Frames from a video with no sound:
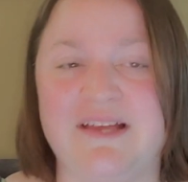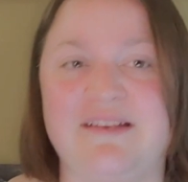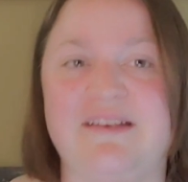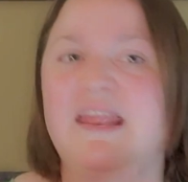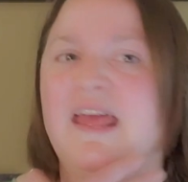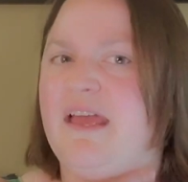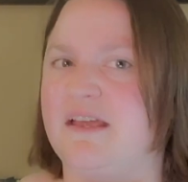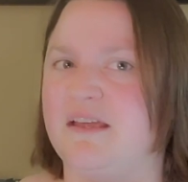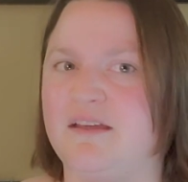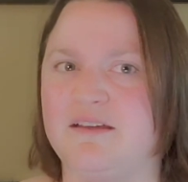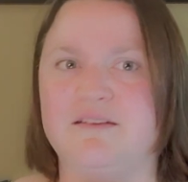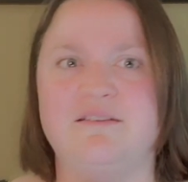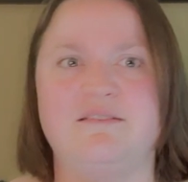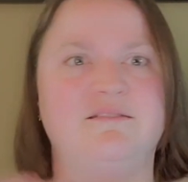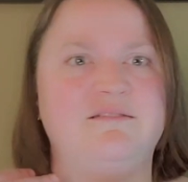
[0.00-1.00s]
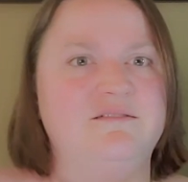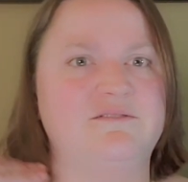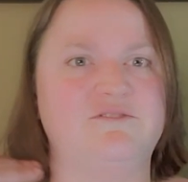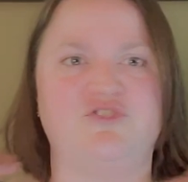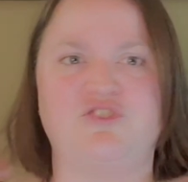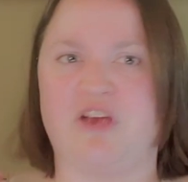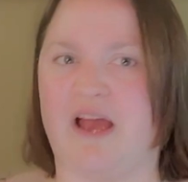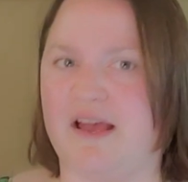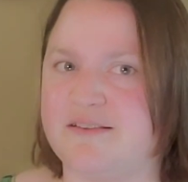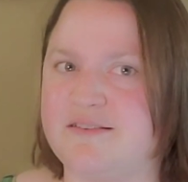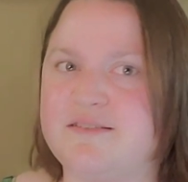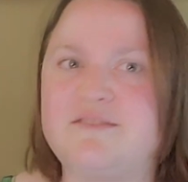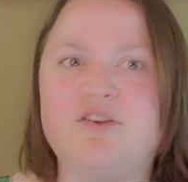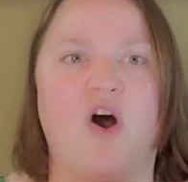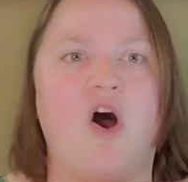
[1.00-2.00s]
Neck,
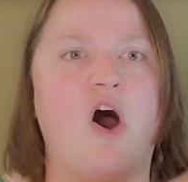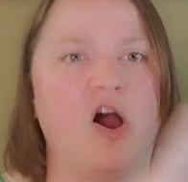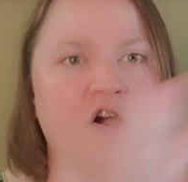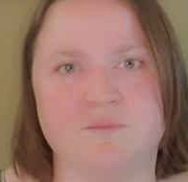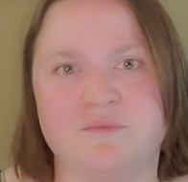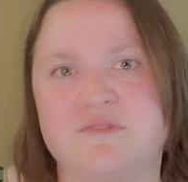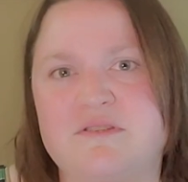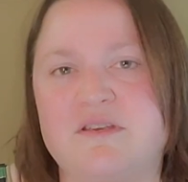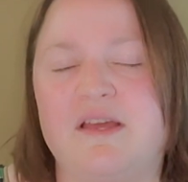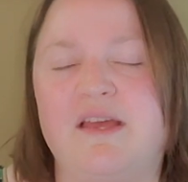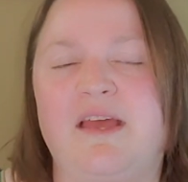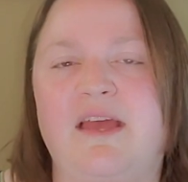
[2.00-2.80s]
chest, arms,